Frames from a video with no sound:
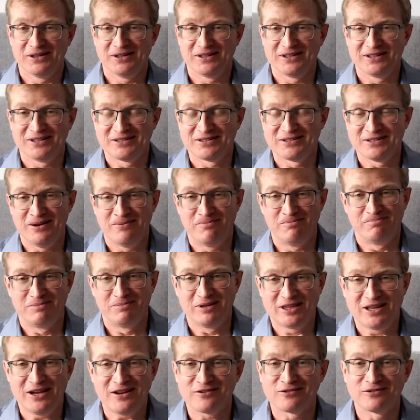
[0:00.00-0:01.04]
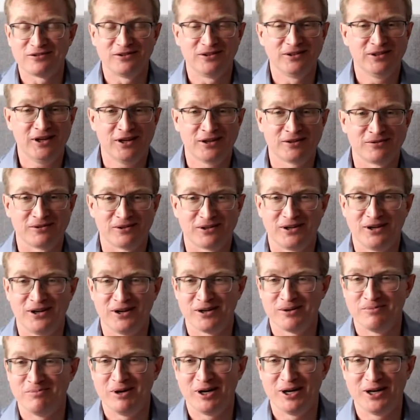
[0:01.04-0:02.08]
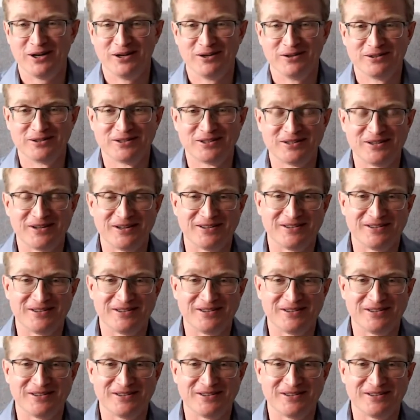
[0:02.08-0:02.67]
some potential electric car buyers,